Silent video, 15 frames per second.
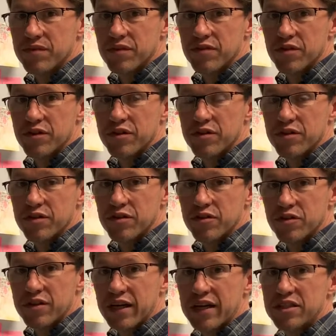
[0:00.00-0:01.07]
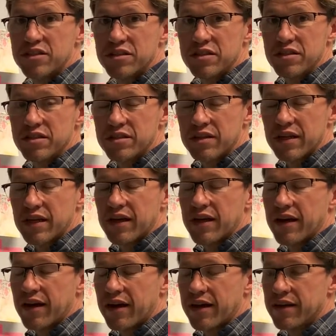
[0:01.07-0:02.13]
for urination
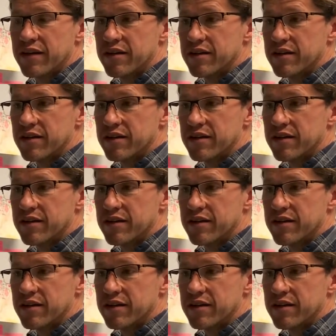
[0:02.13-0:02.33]
and